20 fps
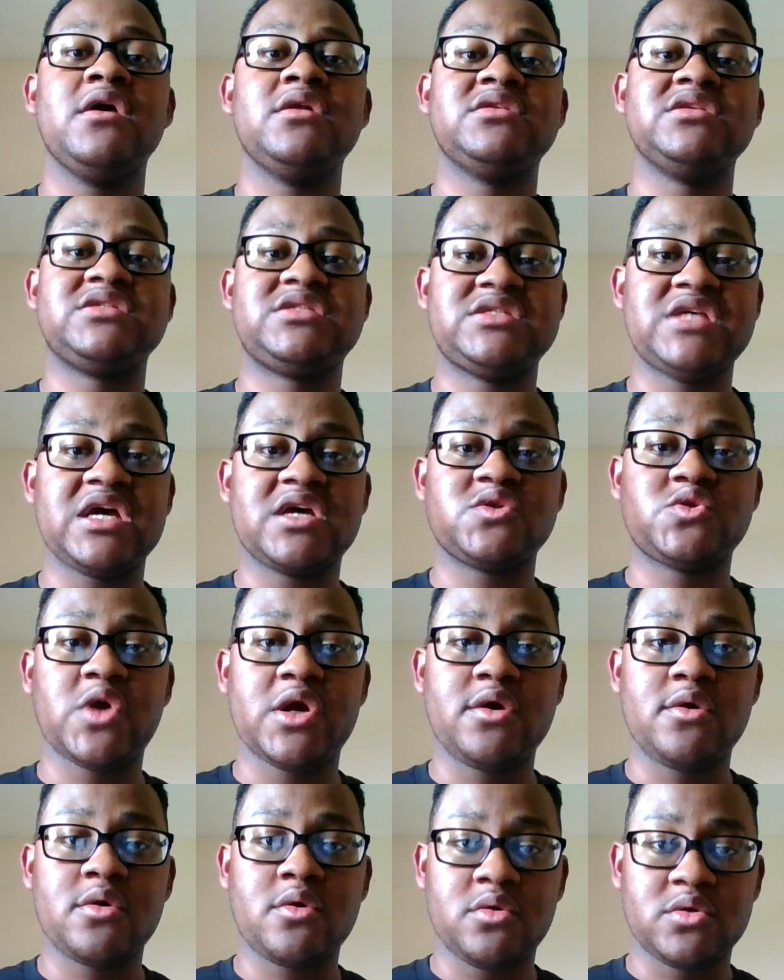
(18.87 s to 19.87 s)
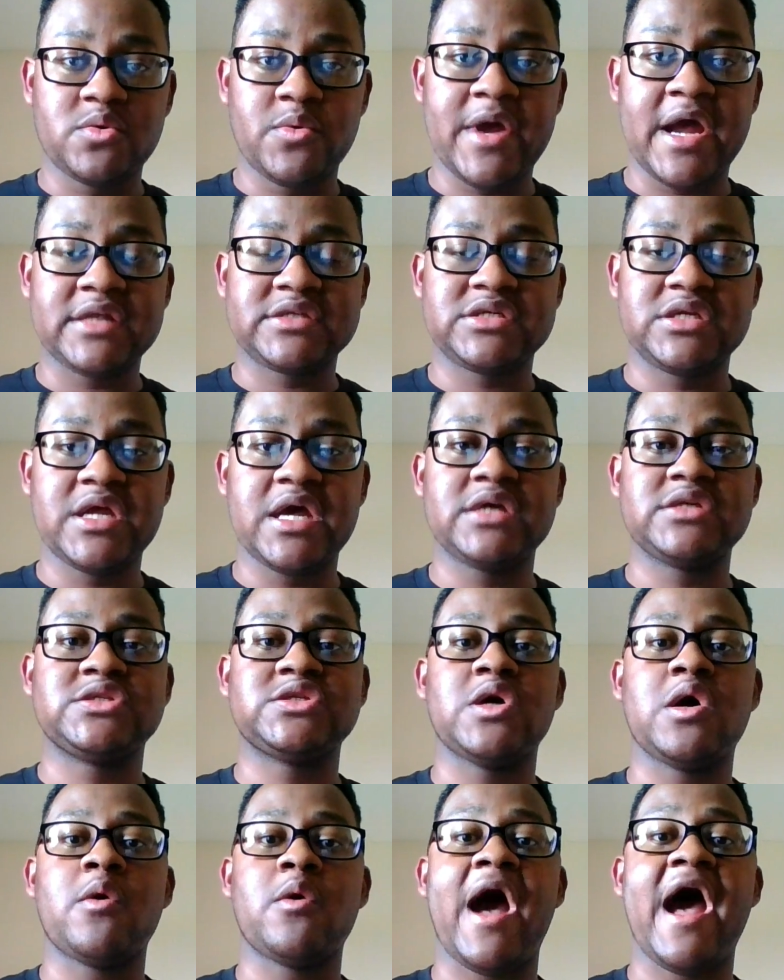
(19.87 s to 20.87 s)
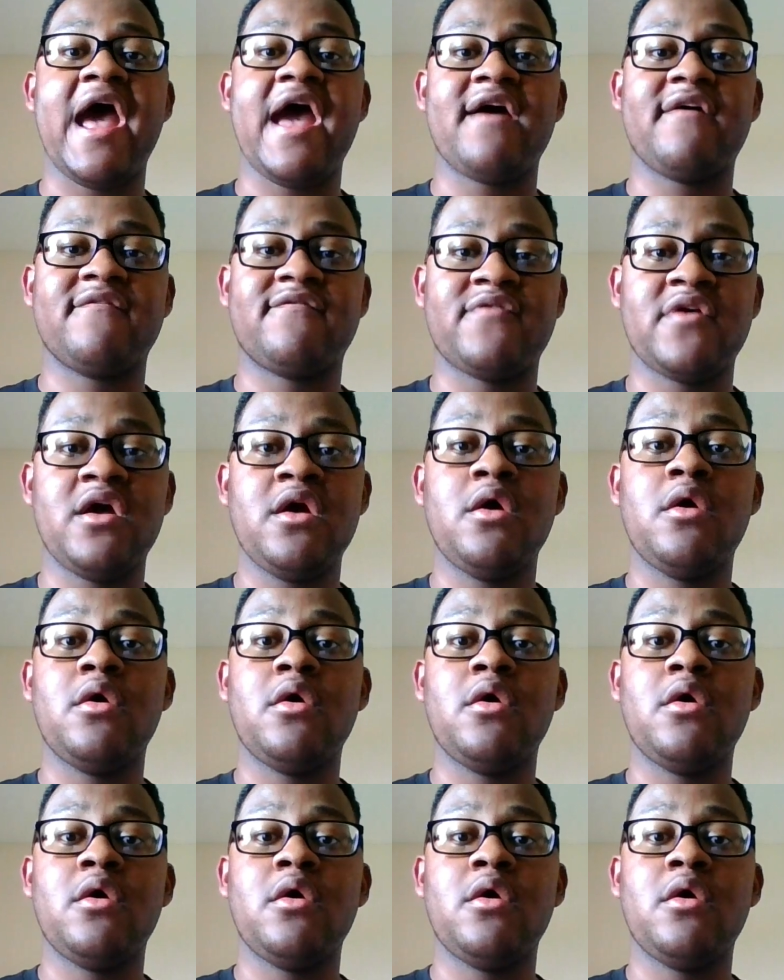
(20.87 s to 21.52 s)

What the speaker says: The sick trailer we're going to react today. So, I have